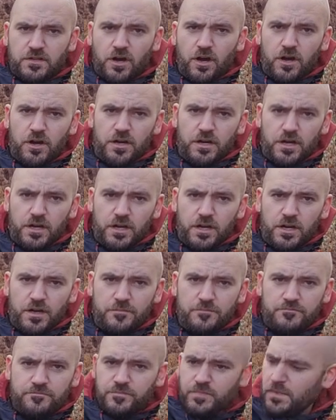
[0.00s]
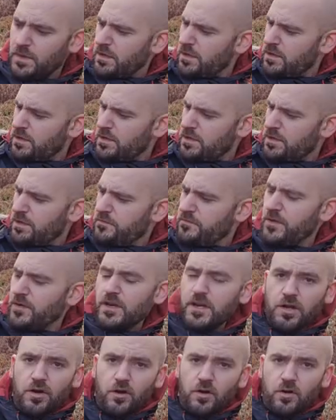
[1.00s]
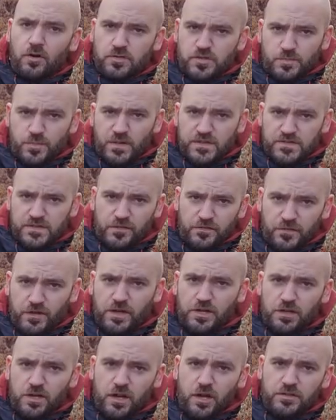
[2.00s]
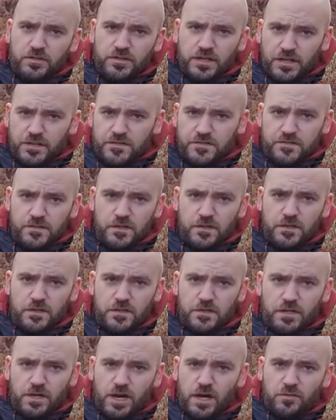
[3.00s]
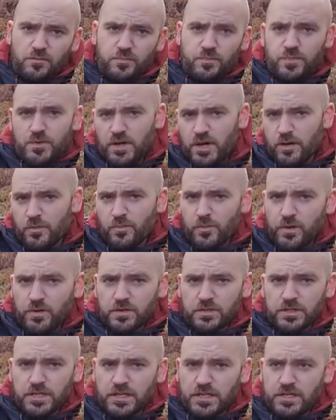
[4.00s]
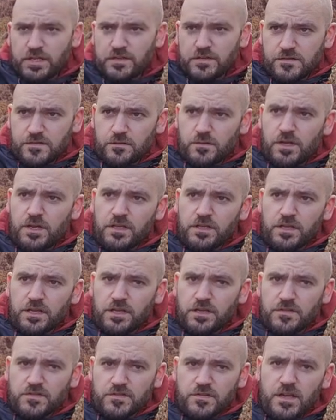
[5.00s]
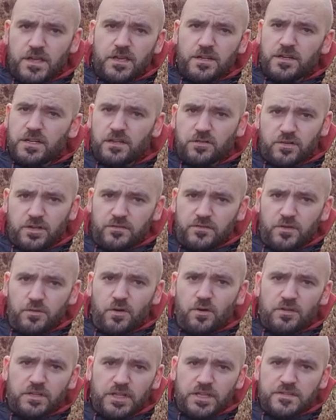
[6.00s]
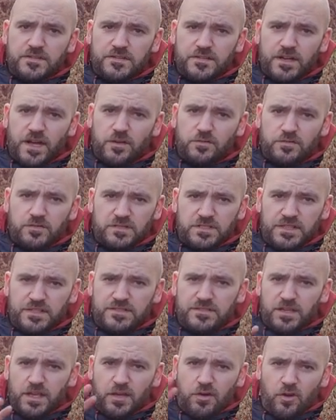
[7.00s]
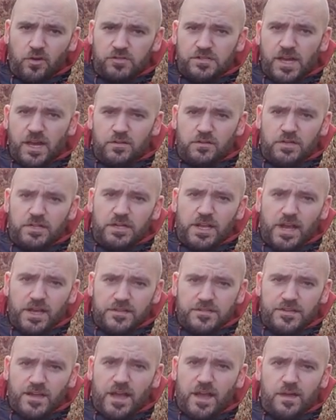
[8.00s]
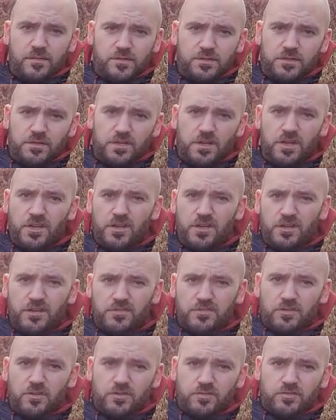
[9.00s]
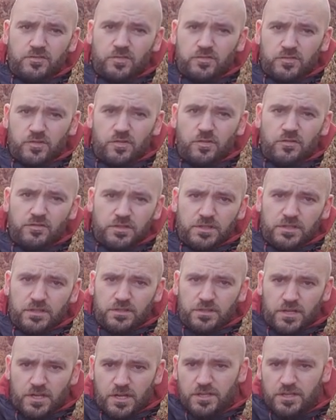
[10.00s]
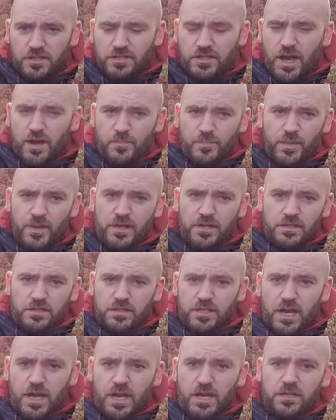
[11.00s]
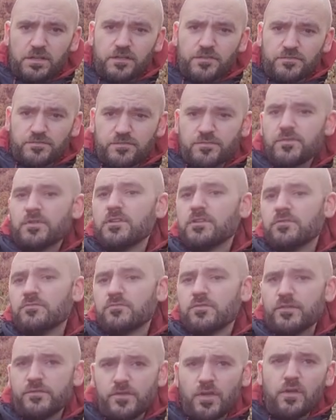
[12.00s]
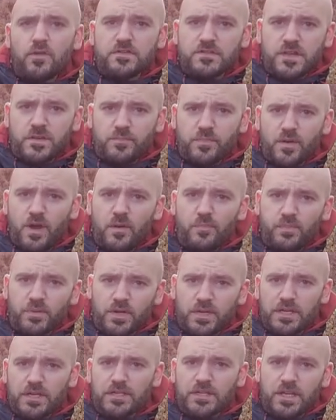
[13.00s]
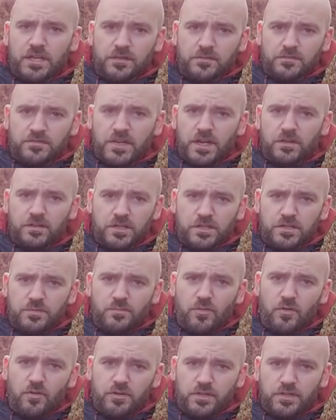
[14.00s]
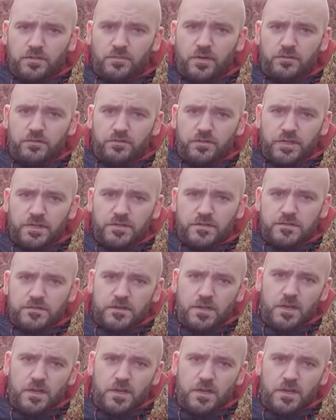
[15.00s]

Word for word: got a video specifically on this, I'll put a link into it, and you can see, and he'll give you all the ins and outs, because he goes out at night time and sort of does all the camping and that, and reviews it properly, and then he'll tell you in the morning whether it's